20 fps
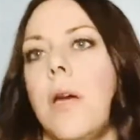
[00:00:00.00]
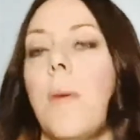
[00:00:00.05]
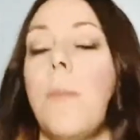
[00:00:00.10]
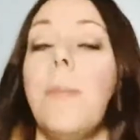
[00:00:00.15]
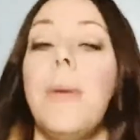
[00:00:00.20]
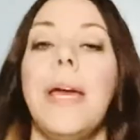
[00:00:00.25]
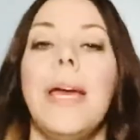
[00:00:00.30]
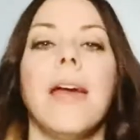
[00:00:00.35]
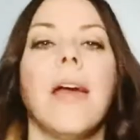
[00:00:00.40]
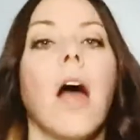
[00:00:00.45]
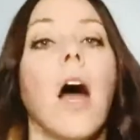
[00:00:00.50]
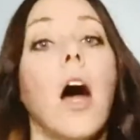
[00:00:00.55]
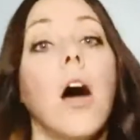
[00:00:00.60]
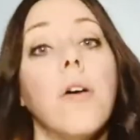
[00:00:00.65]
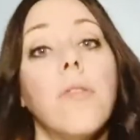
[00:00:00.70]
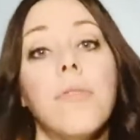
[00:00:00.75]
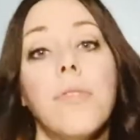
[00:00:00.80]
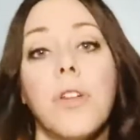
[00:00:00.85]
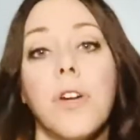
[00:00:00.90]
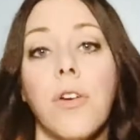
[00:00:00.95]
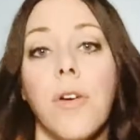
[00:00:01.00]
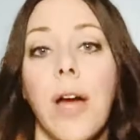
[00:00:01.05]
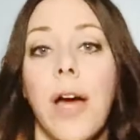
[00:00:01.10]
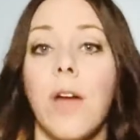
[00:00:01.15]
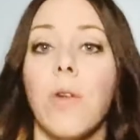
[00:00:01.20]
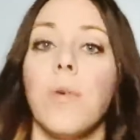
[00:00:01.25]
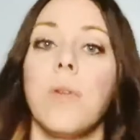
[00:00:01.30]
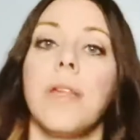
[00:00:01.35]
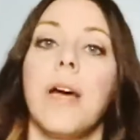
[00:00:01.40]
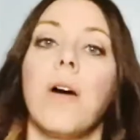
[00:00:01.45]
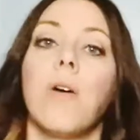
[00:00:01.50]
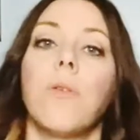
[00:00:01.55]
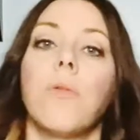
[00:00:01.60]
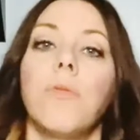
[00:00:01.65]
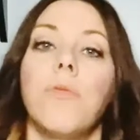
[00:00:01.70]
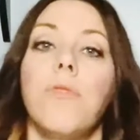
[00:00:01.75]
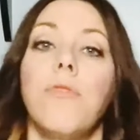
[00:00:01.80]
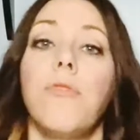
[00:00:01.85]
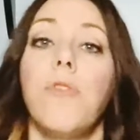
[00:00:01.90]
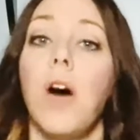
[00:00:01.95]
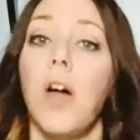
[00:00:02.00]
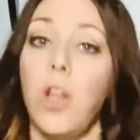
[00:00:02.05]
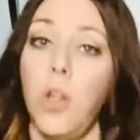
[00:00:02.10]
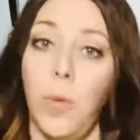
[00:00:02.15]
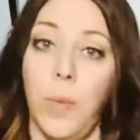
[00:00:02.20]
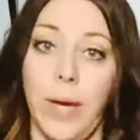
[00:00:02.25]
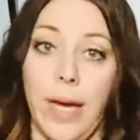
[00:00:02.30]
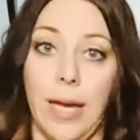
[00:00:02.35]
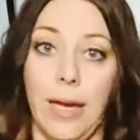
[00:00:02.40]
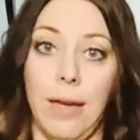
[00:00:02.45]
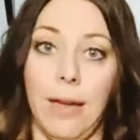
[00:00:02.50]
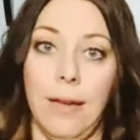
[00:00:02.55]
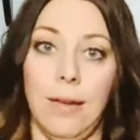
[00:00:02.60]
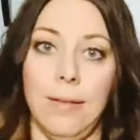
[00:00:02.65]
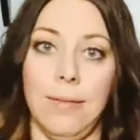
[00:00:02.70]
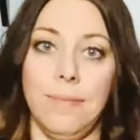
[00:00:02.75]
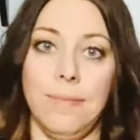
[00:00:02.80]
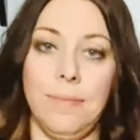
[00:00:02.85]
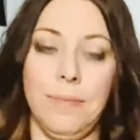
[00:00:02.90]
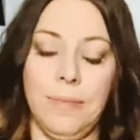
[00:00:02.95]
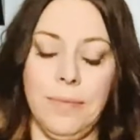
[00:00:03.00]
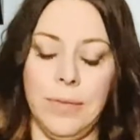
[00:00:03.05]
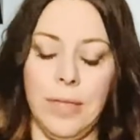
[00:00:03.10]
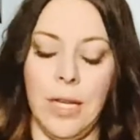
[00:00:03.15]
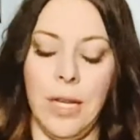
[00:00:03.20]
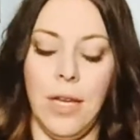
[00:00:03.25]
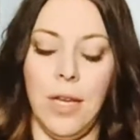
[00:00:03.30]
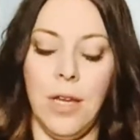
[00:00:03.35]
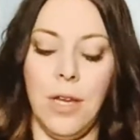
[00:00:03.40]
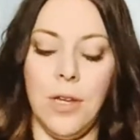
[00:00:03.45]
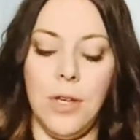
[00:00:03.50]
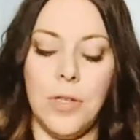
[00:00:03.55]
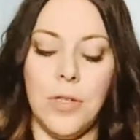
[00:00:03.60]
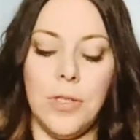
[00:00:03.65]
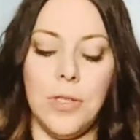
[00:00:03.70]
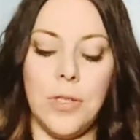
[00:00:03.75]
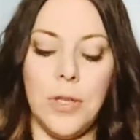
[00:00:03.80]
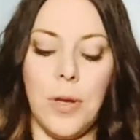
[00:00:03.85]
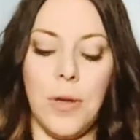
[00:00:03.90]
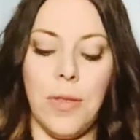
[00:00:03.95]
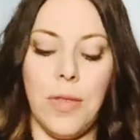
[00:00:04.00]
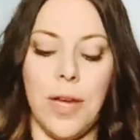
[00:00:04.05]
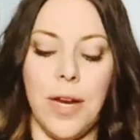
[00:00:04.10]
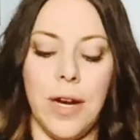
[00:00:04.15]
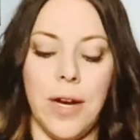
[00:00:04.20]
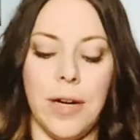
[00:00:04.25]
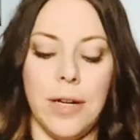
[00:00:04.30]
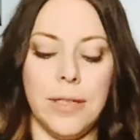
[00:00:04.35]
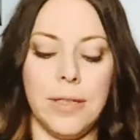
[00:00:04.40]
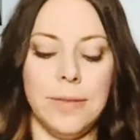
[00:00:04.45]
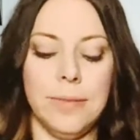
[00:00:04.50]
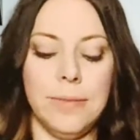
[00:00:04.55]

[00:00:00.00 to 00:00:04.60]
being of the crowd without following. So they're